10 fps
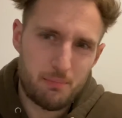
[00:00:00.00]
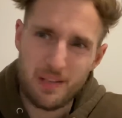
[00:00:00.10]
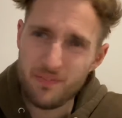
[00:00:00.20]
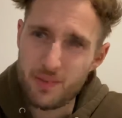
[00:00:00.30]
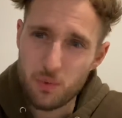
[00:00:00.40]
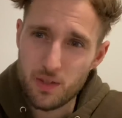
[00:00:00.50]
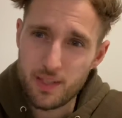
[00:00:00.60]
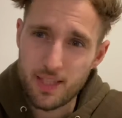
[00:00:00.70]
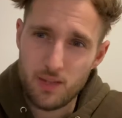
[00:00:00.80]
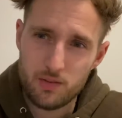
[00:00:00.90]
banded
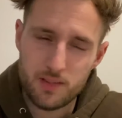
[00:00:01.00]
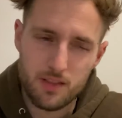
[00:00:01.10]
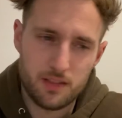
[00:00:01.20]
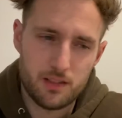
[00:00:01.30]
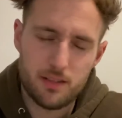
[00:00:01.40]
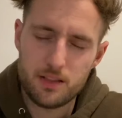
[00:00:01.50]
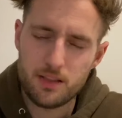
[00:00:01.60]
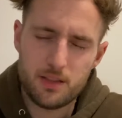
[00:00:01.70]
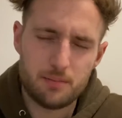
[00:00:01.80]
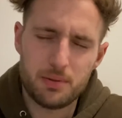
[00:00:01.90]
workouts, and
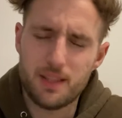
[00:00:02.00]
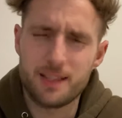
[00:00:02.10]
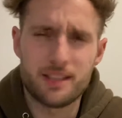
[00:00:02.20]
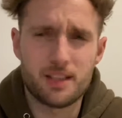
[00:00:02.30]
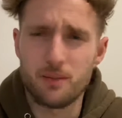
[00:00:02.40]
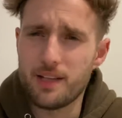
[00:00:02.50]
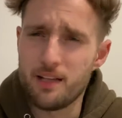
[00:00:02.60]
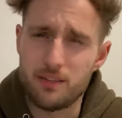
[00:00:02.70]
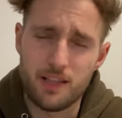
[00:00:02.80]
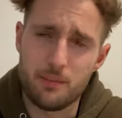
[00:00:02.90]
please don't
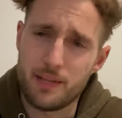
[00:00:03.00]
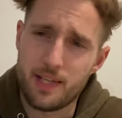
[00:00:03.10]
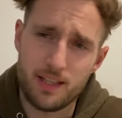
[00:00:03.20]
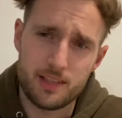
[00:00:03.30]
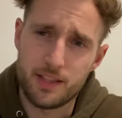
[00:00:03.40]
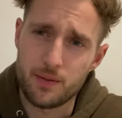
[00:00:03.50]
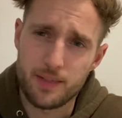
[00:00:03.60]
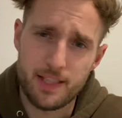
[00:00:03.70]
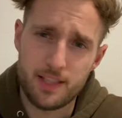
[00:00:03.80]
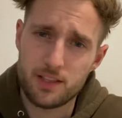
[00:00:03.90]
ever let me catch you do
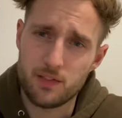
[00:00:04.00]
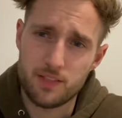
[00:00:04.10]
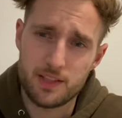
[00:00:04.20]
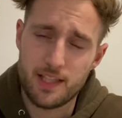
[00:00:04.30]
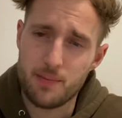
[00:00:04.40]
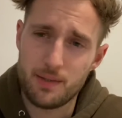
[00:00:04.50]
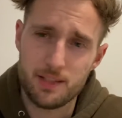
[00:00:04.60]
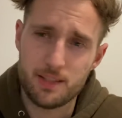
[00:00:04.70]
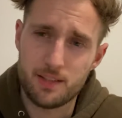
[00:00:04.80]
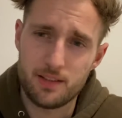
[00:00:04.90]
kicks on the
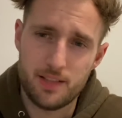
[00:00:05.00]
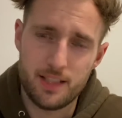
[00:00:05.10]
Stairmaster.